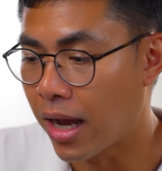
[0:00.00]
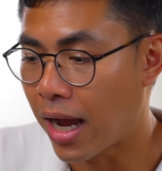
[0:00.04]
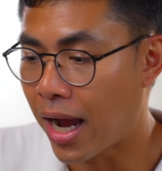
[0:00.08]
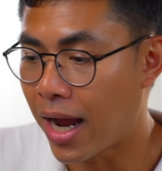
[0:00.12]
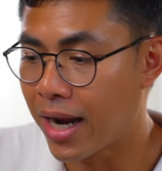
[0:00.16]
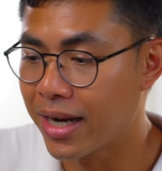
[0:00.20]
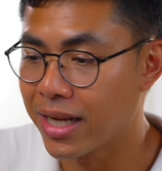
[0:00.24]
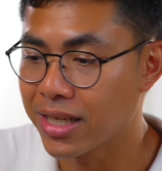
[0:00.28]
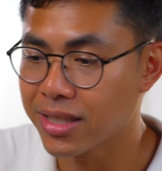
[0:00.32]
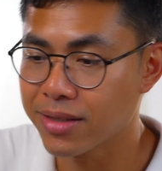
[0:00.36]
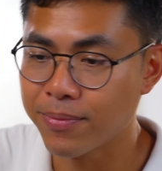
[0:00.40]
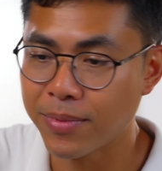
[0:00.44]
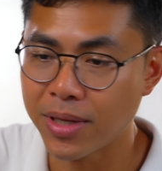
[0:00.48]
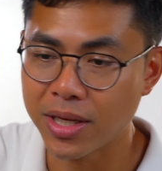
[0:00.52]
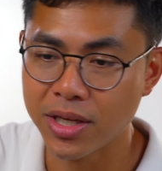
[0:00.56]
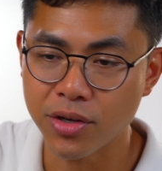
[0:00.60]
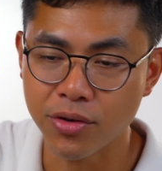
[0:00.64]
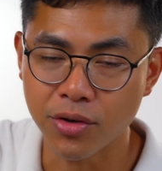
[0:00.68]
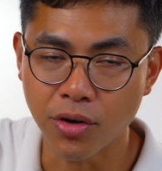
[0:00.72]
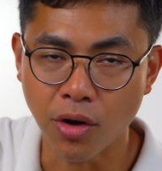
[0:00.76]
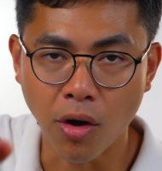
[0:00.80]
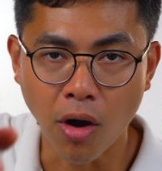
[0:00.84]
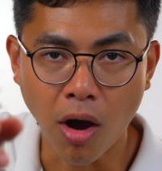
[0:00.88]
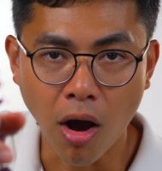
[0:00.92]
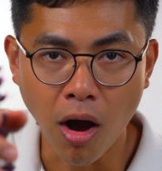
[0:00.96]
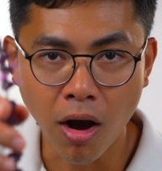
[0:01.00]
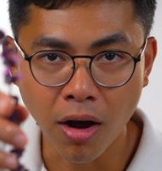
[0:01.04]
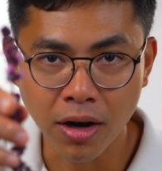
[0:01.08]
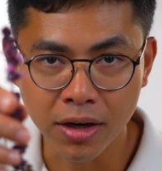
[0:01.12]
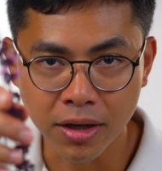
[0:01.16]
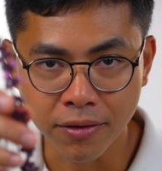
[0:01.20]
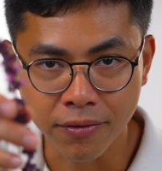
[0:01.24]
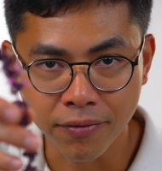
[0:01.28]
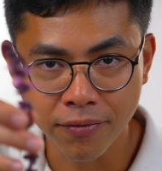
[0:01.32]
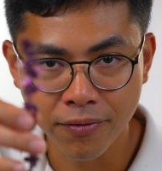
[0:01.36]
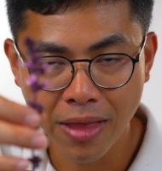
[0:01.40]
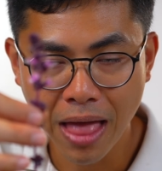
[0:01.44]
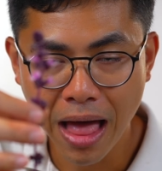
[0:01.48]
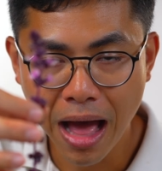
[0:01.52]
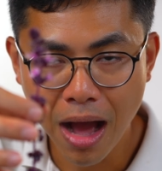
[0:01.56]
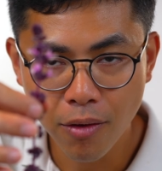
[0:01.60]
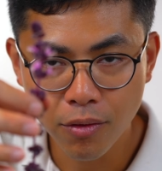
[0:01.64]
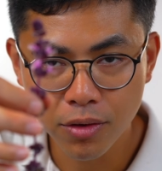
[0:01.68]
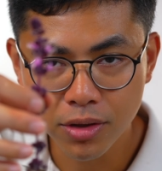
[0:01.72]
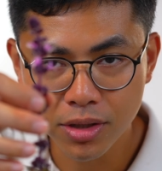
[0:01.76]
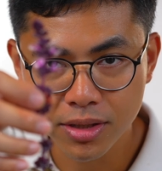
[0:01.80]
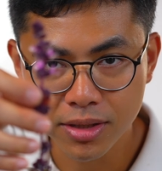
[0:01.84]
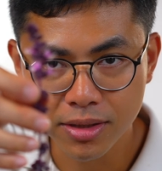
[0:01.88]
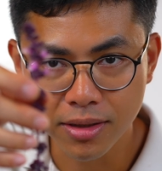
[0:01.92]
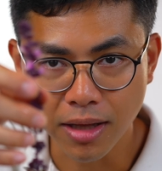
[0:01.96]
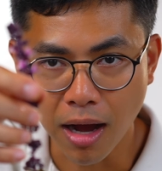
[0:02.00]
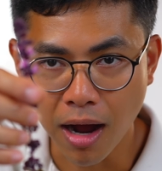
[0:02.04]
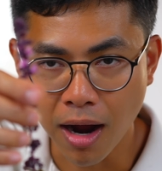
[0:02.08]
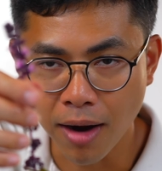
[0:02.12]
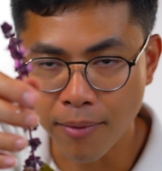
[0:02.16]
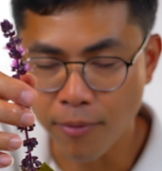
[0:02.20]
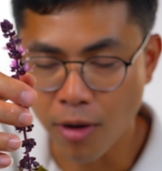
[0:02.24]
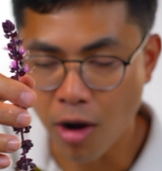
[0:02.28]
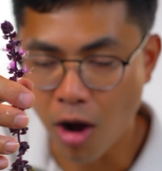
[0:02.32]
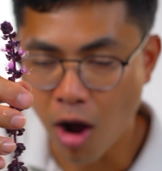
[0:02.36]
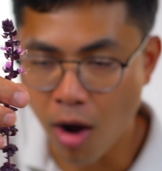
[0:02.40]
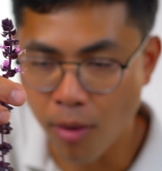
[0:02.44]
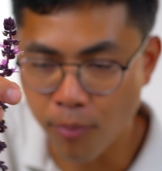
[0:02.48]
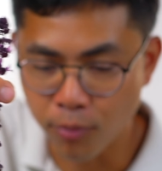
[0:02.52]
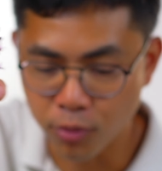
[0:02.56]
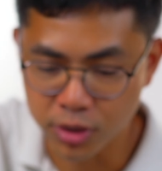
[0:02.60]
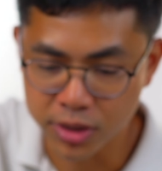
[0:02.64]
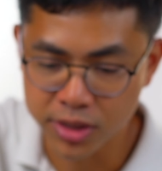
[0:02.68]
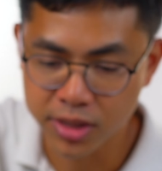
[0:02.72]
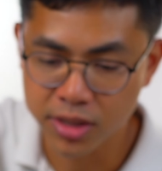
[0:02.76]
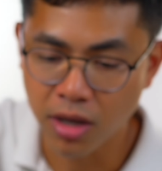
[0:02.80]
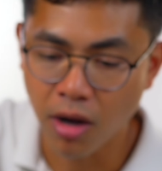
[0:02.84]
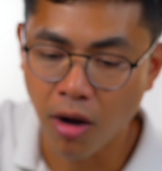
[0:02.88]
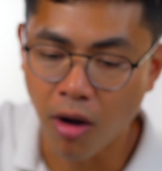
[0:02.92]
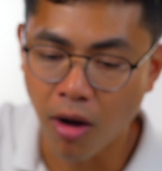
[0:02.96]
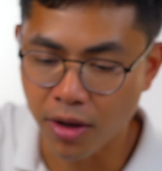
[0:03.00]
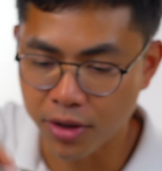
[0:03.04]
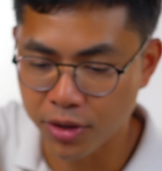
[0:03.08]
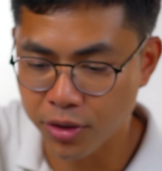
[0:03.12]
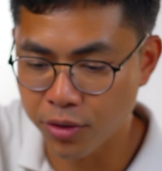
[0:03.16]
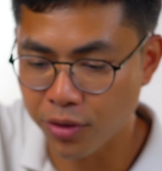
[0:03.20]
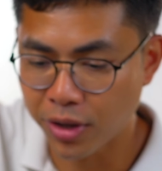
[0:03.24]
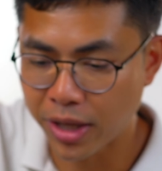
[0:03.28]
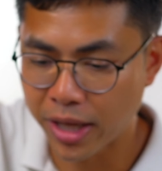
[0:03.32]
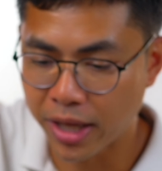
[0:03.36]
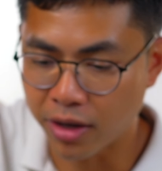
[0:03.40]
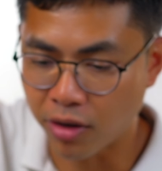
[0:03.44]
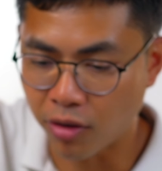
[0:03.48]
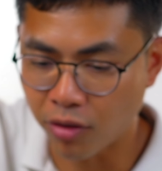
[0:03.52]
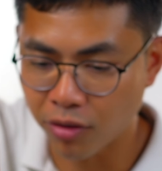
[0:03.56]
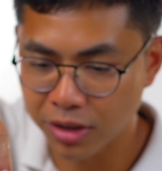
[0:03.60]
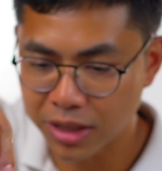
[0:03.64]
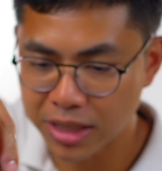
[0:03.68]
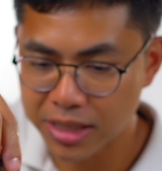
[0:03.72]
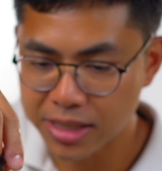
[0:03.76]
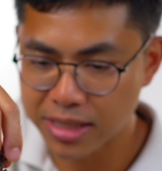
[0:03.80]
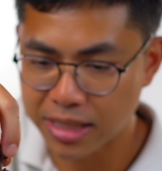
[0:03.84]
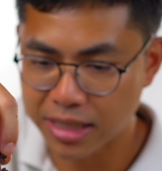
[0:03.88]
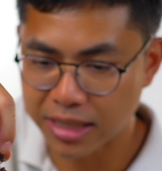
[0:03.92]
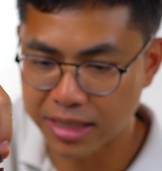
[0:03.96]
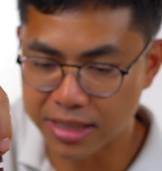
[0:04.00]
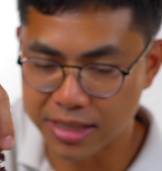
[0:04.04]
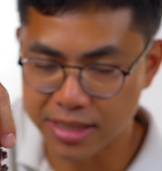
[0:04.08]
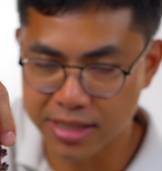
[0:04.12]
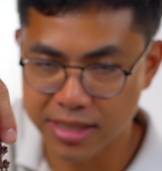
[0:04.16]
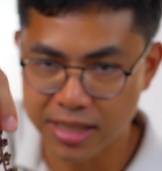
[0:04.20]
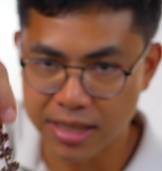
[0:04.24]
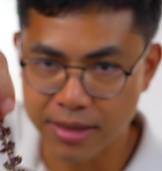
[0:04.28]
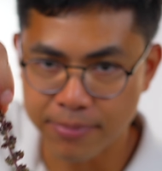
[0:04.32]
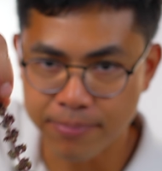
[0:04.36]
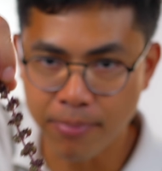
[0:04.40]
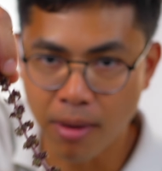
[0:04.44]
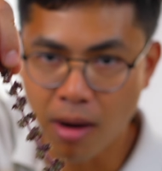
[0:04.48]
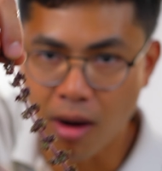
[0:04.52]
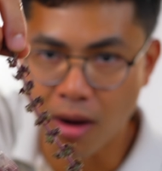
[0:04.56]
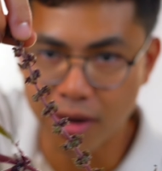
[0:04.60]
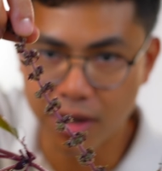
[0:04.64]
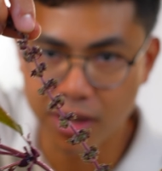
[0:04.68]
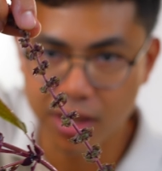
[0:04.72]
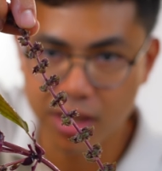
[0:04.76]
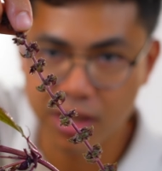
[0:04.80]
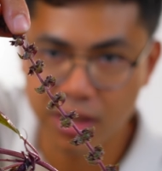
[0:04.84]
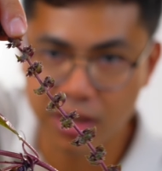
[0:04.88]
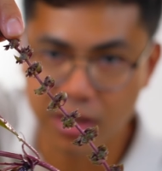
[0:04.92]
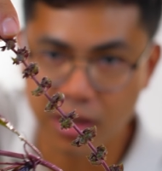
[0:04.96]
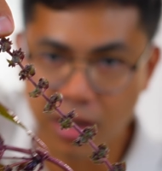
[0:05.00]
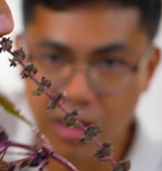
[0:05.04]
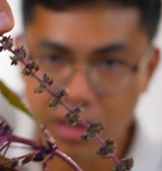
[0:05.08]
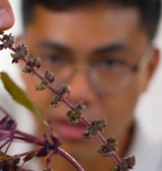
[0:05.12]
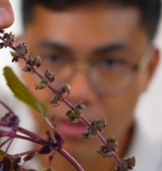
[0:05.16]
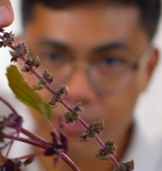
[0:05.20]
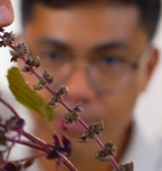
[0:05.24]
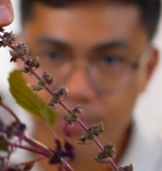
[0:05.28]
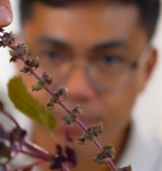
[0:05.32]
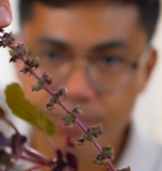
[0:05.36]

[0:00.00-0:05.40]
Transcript: and that means, you know, all the flowers are almost gone. You can only see the seed pod here.